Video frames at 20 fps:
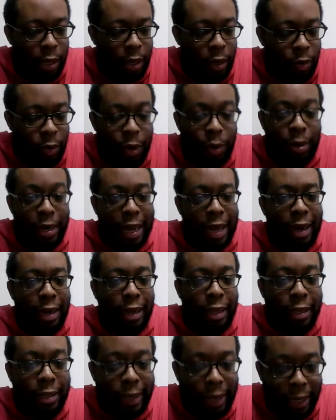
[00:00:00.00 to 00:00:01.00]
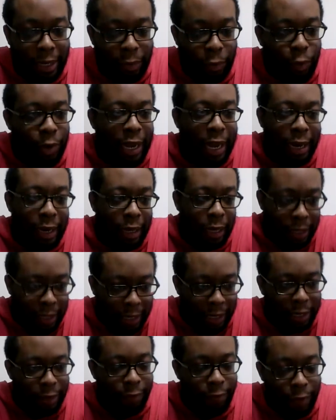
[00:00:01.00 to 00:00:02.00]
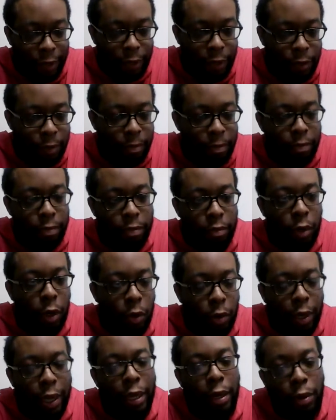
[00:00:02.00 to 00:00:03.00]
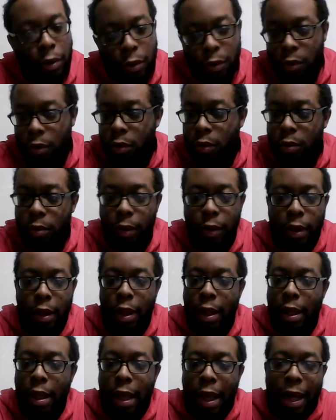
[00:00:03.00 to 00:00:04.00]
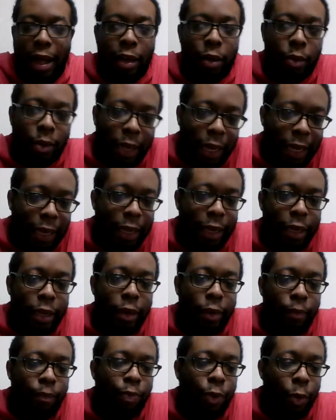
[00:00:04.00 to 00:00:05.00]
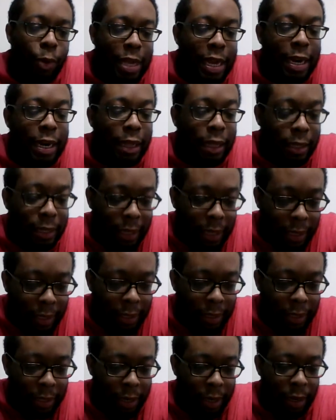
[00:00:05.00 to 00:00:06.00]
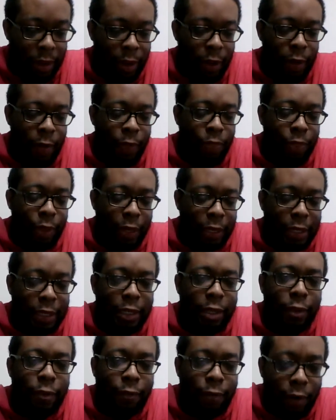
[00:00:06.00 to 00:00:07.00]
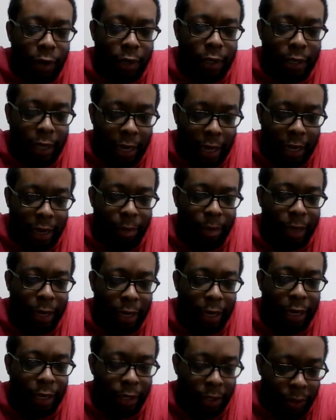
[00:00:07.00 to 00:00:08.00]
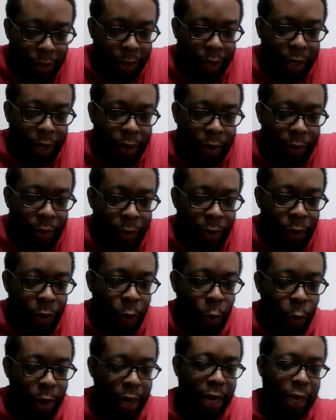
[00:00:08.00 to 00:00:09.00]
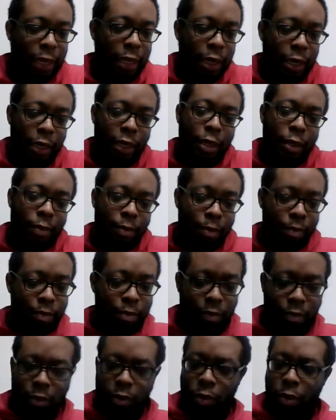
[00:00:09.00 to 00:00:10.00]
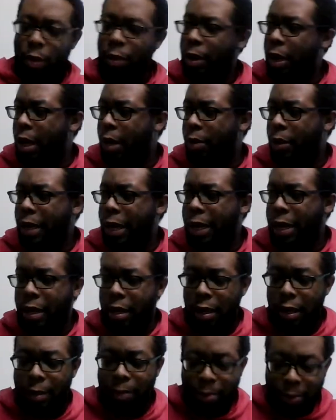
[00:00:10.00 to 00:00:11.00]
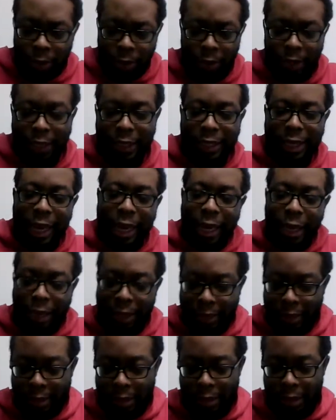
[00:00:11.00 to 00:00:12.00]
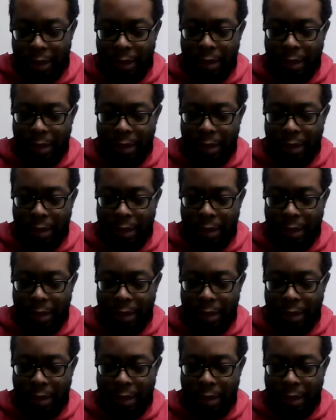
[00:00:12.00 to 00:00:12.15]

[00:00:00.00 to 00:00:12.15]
We would have had another chance. We would have had another chance to fail. Okay, cool. I don't like it, though we had another chance. This is the first time in history where they literally, what they had to call it, pulled the chains.